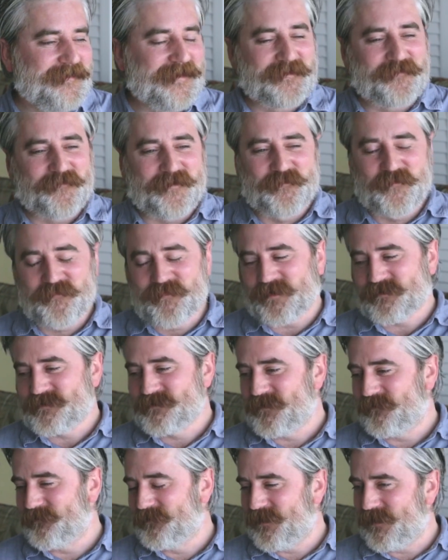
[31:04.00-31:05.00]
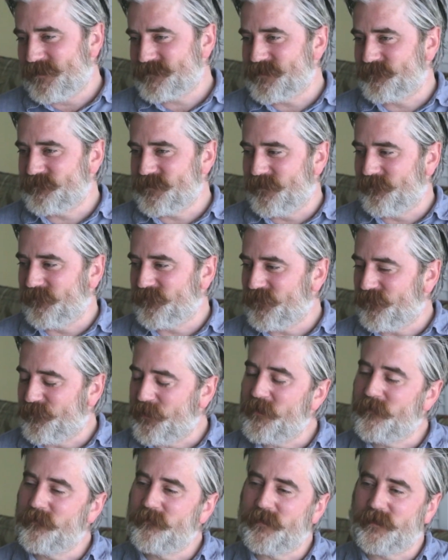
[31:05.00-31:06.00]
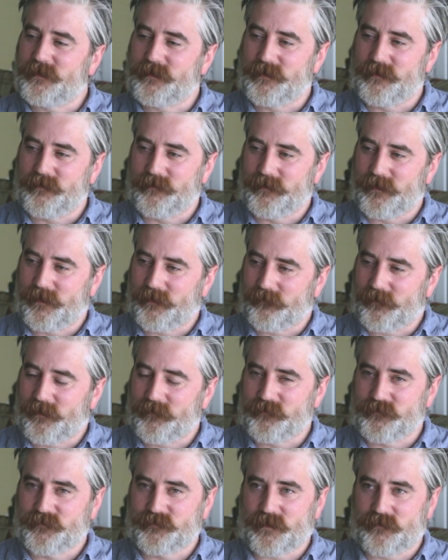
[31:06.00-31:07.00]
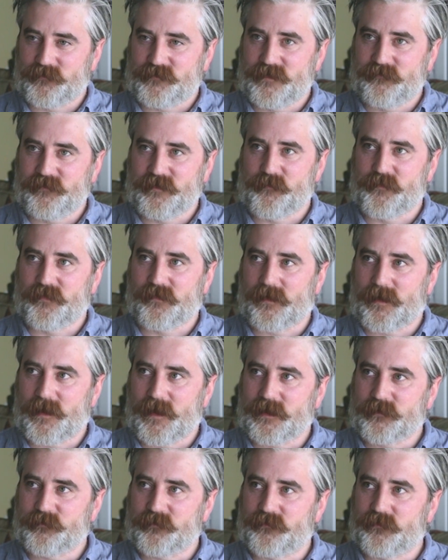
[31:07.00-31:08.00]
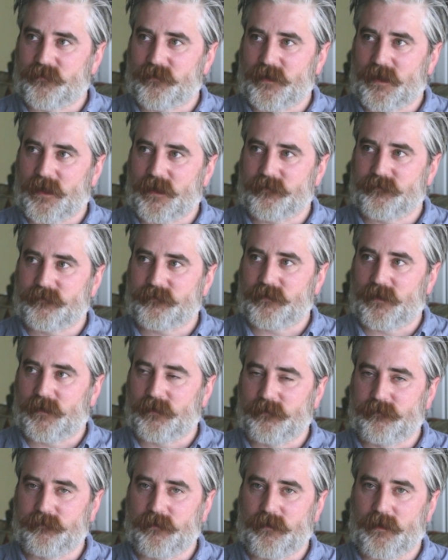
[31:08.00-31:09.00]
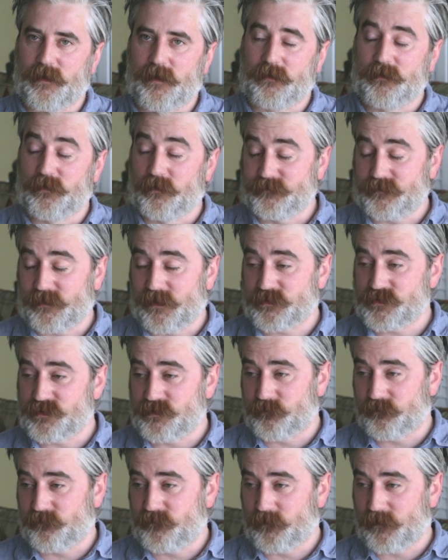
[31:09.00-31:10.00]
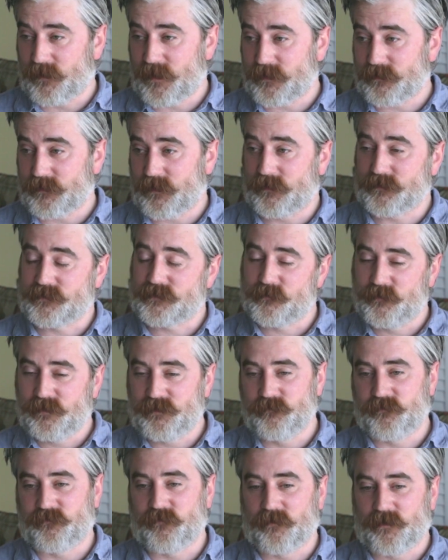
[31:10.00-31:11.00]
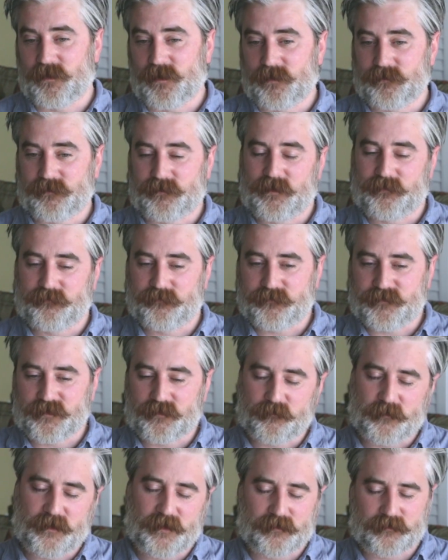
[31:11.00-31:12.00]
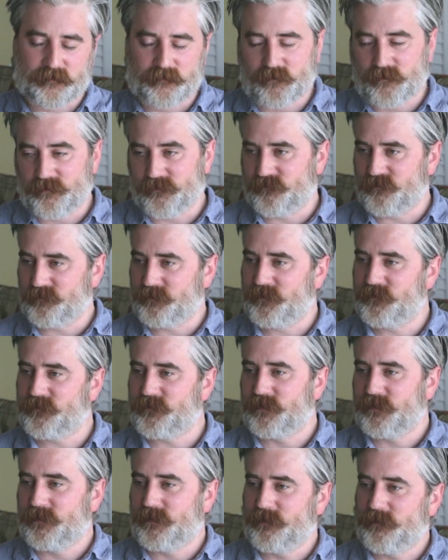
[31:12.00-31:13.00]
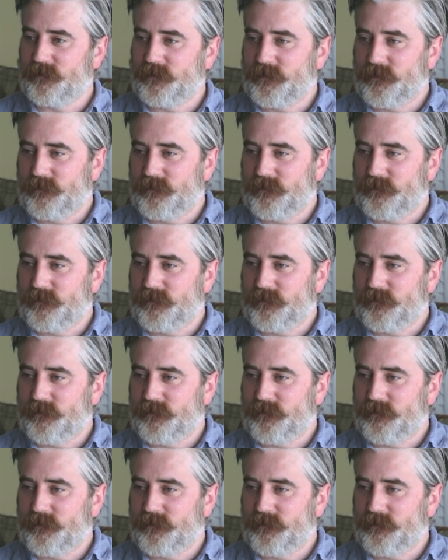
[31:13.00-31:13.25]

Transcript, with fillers: yeah, no, I moved back to Dublin last September, so I'm home about a year now. I was living in Prague before that, and London actually before that, and Sweden before that, and then South America and all over the place. Yeah,